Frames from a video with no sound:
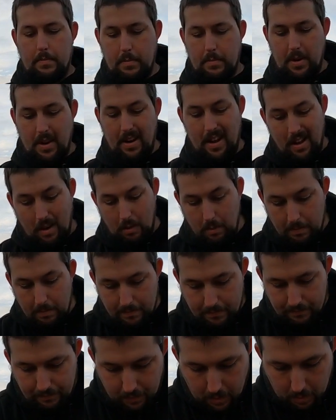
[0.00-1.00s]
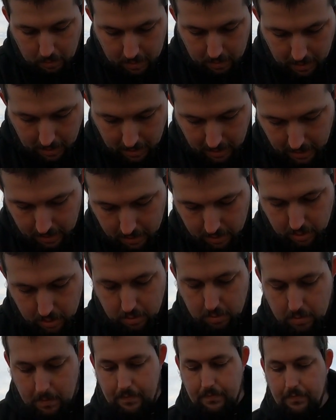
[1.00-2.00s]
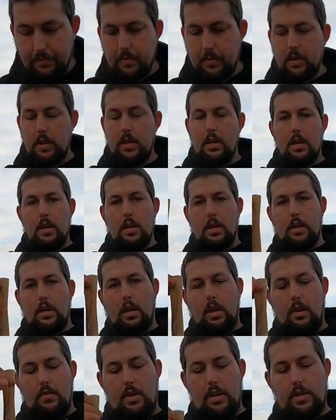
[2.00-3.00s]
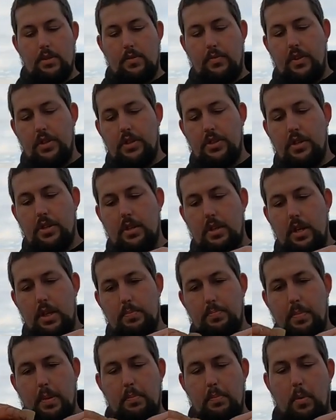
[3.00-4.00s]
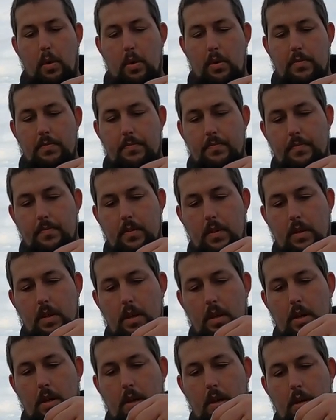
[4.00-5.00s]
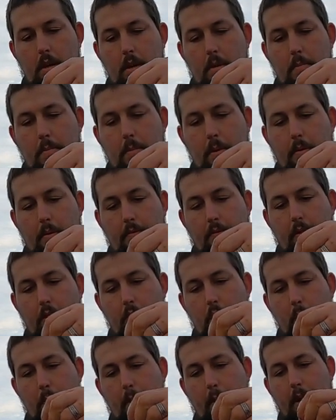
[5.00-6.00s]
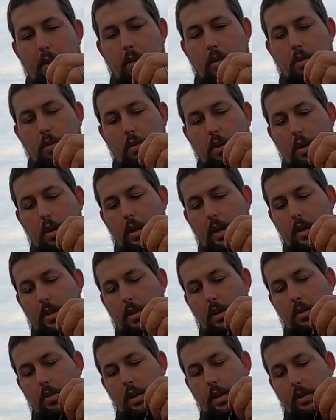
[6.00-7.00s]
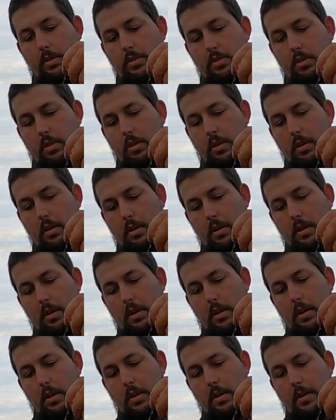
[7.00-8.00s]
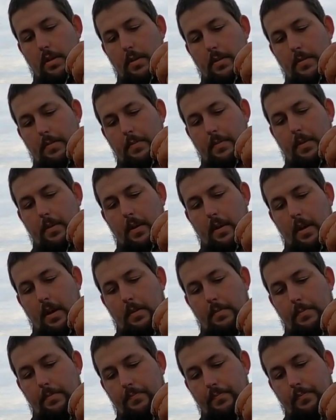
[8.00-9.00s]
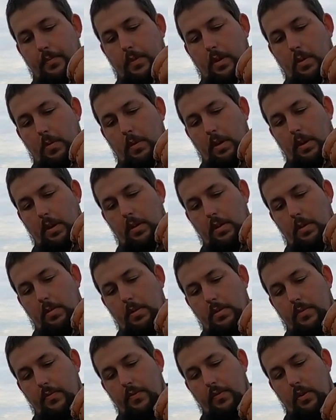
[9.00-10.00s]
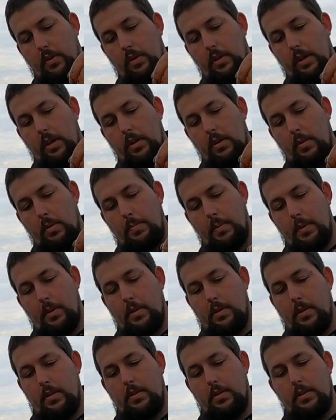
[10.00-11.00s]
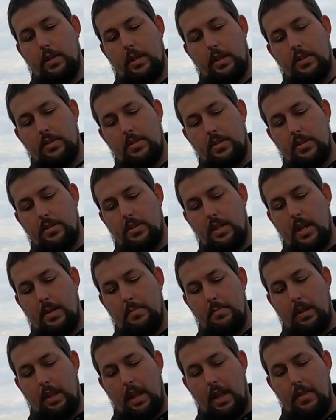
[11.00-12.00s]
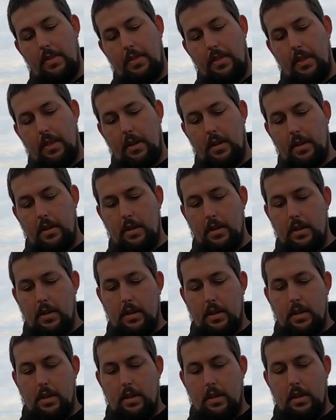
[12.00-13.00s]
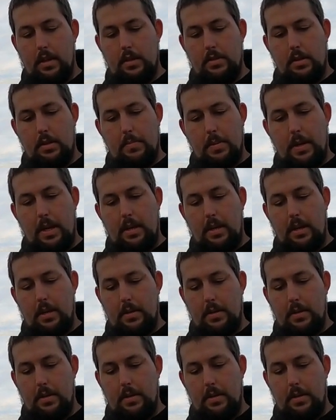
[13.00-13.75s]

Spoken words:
But now what you can do, get a razor fish, a nice big one, put it through the pennel hook like that, like so, and then what you can do is fold it up until it's the same length as the bait,